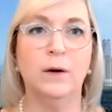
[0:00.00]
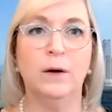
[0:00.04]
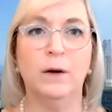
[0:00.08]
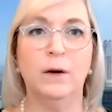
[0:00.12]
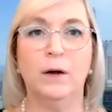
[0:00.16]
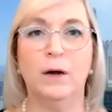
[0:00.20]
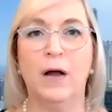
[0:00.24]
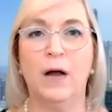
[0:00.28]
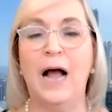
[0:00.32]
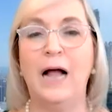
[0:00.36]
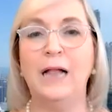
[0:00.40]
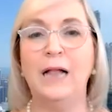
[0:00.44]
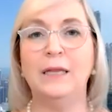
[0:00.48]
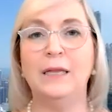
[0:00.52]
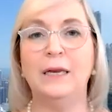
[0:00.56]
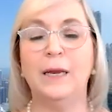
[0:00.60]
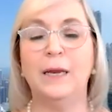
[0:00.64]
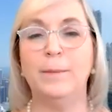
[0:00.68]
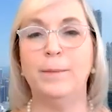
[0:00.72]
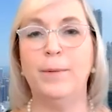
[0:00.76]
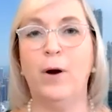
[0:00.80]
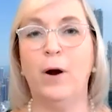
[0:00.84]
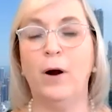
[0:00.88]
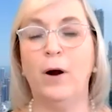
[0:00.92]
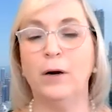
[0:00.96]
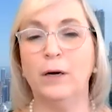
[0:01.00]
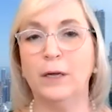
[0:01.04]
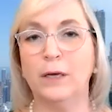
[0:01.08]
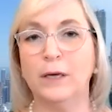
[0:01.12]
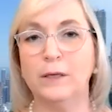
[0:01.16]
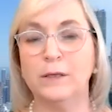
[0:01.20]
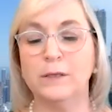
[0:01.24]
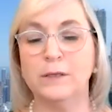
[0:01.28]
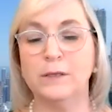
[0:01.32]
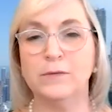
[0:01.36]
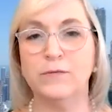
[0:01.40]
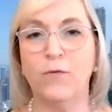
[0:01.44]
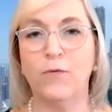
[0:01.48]
holiday
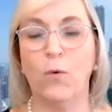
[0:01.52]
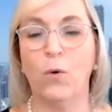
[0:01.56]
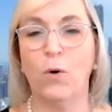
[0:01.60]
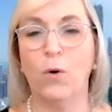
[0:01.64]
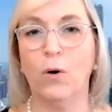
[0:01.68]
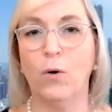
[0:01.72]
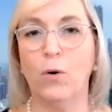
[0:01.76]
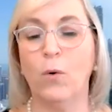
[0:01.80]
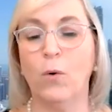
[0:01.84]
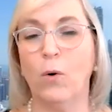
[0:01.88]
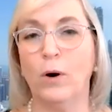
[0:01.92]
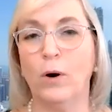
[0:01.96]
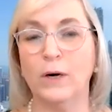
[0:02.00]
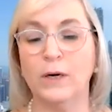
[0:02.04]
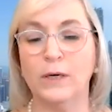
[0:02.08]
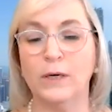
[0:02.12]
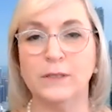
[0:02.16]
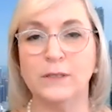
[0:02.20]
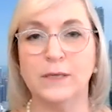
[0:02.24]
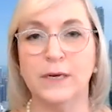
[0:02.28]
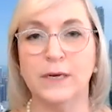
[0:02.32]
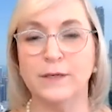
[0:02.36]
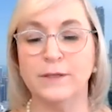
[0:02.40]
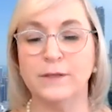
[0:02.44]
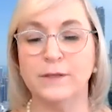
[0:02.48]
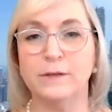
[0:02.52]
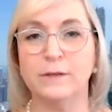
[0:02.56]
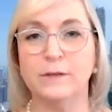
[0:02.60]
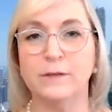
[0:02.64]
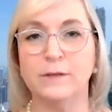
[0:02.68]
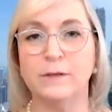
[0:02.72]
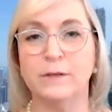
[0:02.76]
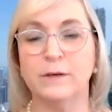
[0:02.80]
parties for organizations.